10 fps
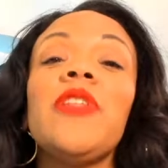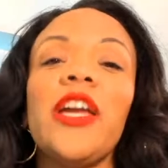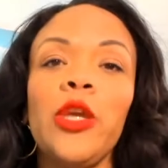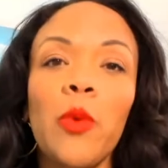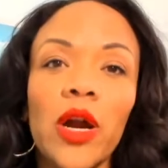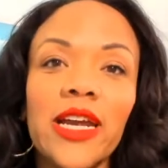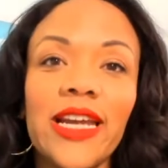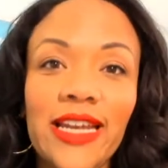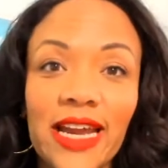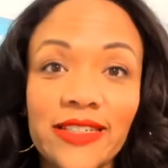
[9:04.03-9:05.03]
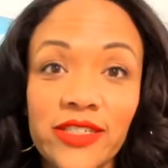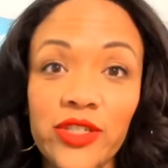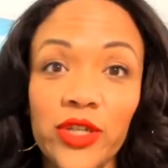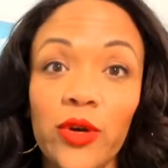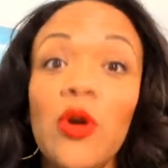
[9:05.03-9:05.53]
that you are connected
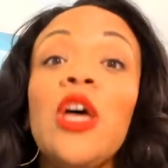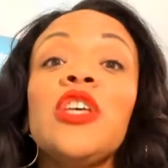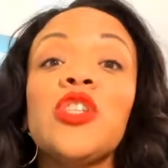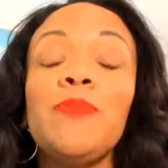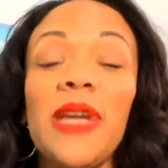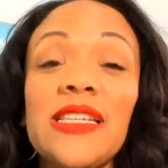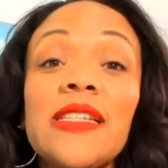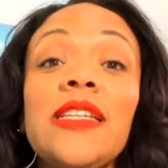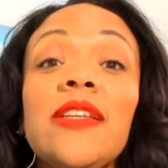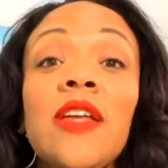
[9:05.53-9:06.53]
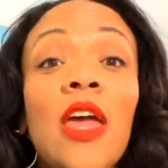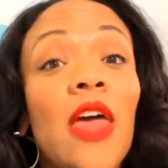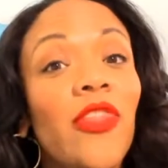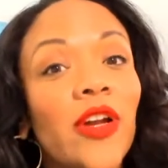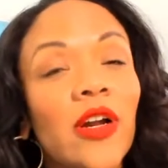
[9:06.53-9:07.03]
to. So basically,
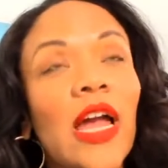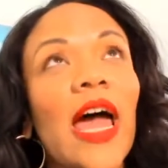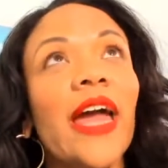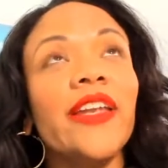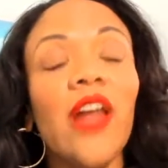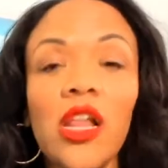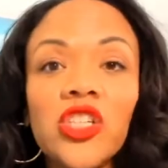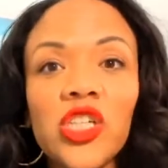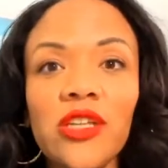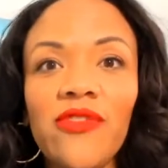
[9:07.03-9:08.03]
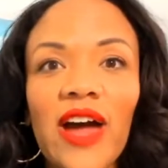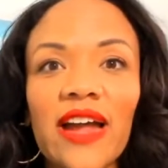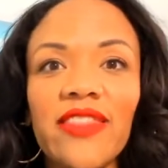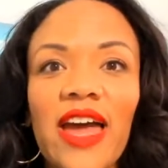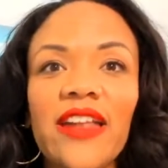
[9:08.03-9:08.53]
they're acknowledging the
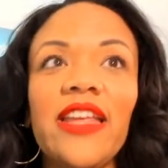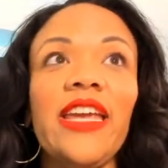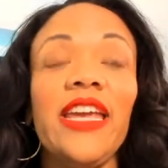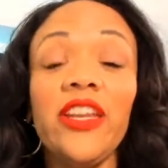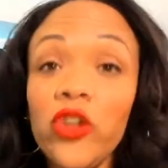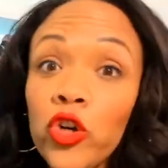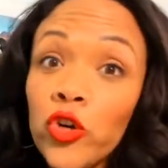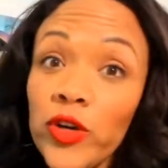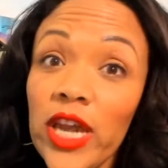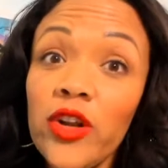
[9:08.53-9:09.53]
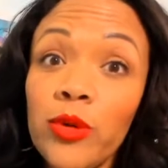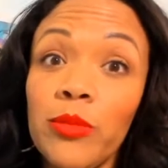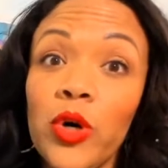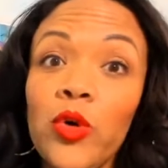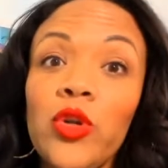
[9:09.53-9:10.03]
fact that in creator
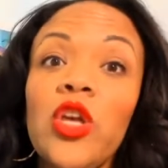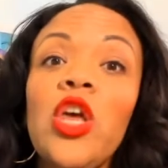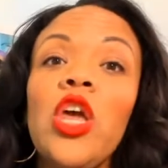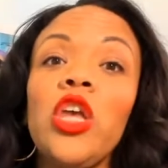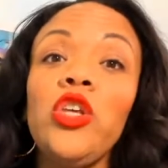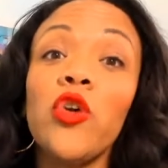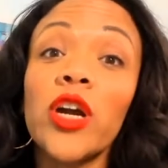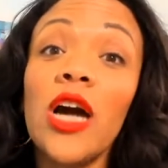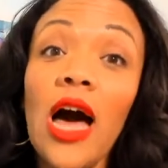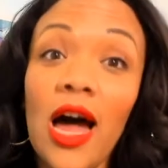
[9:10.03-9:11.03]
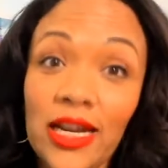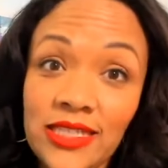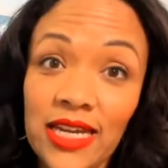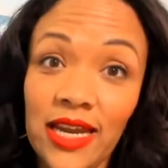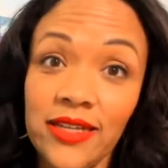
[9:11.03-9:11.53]
mode, your
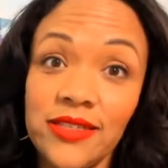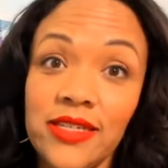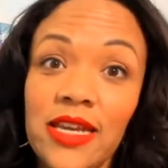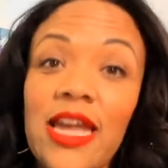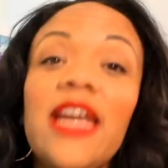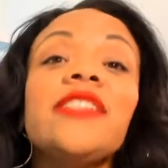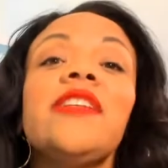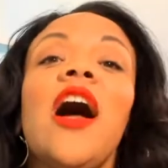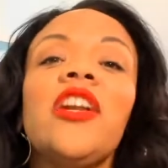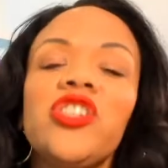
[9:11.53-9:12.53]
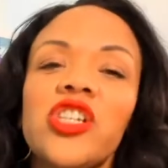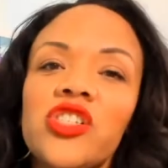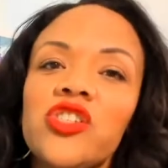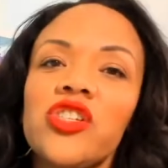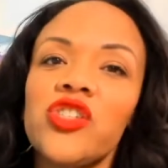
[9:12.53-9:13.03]
content is not
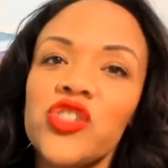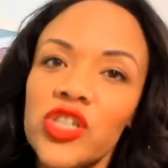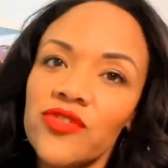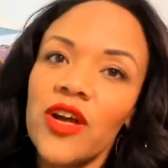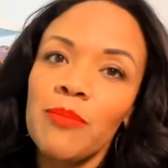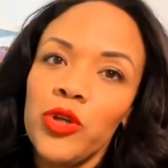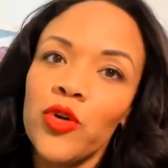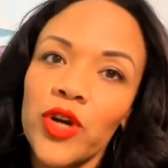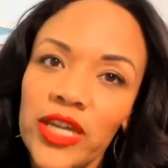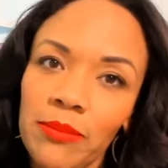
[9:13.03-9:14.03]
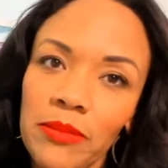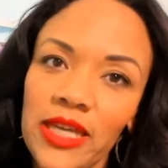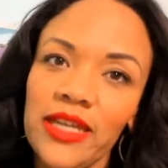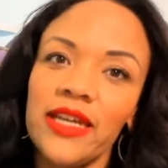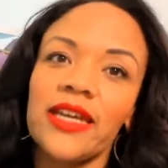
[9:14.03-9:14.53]
just to serve up your
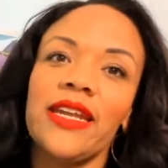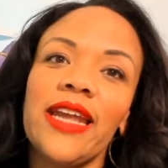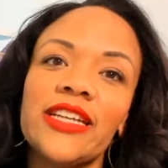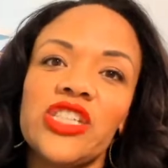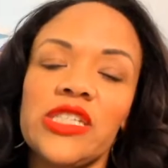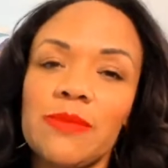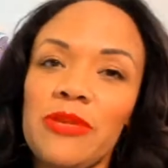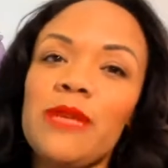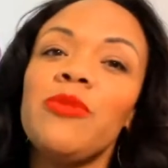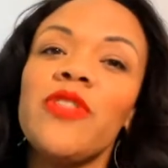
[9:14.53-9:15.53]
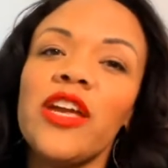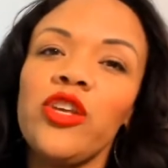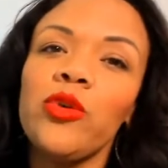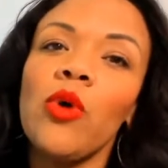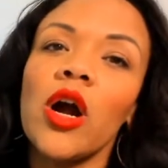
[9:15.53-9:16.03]
immediate connections, the people that
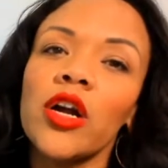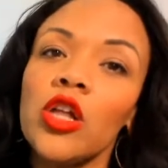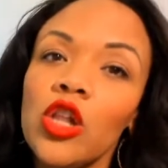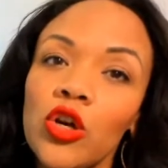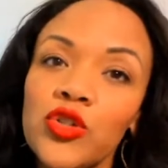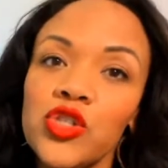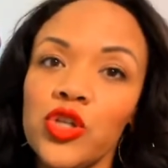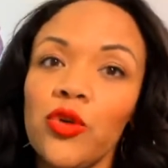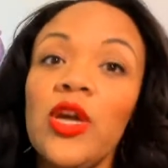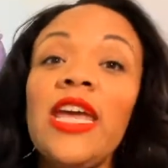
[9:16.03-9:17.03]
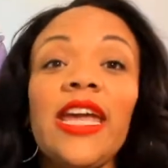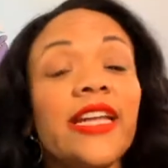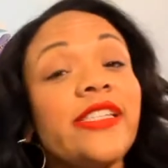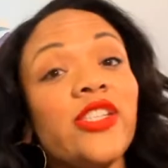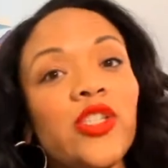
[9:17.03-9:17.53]
you are close to.
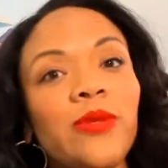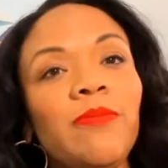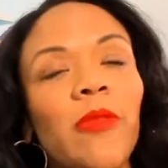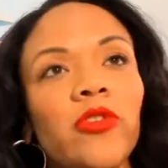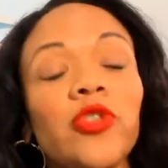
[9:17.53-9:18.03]
It's to